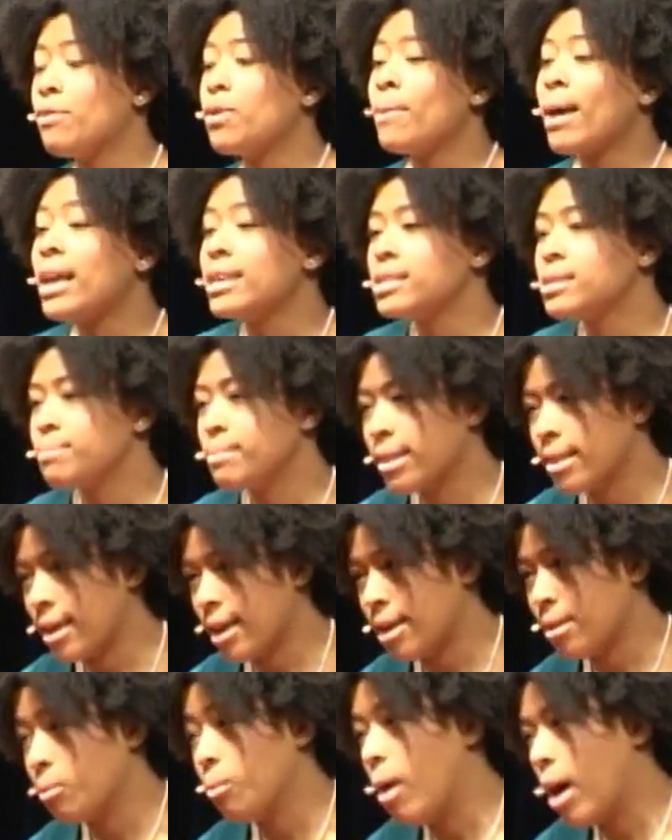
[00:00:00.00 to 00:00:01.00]
you asked me
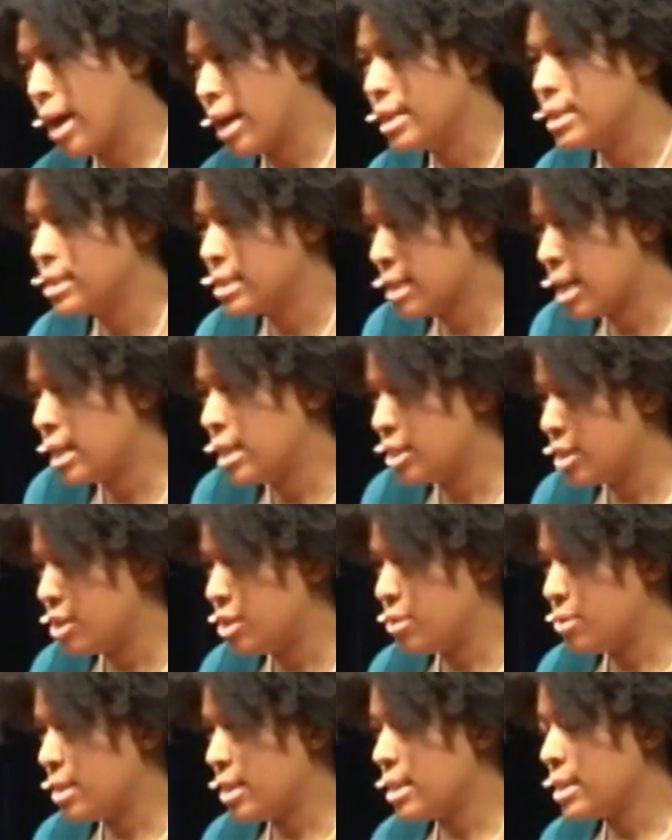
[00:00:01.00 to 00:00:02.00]
then why I decided to
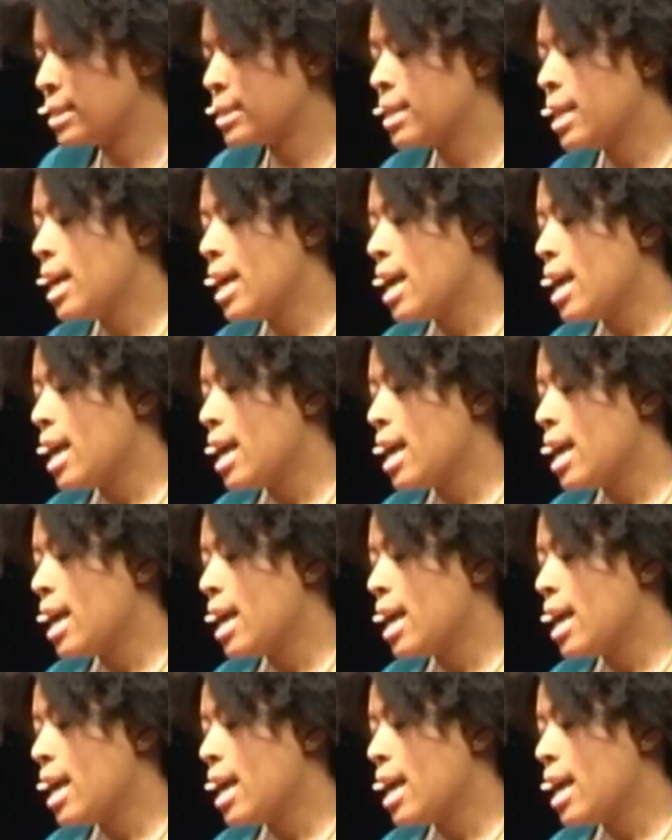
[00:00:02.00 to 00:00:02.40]
do this,